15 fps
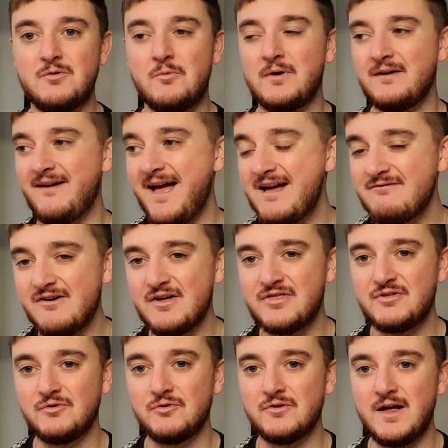No one ever
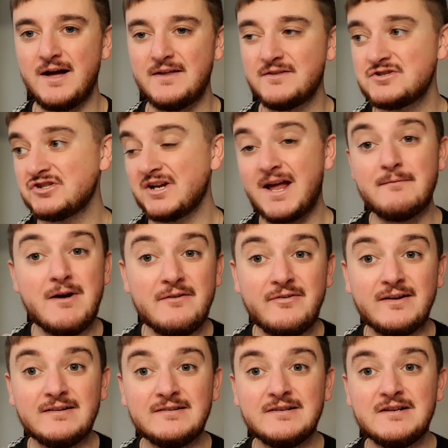thought that. They should have kept
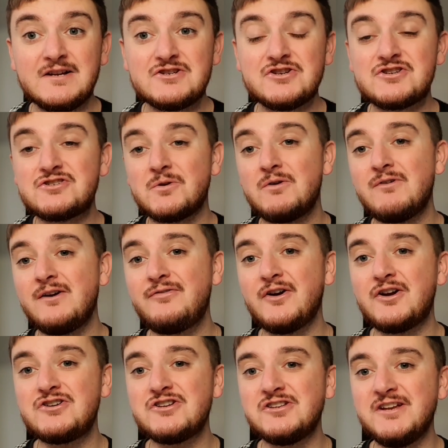Rafa. Should have stuck
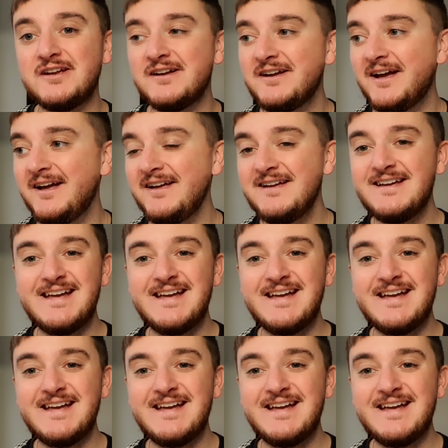Rafa, shouldn't you? Eh?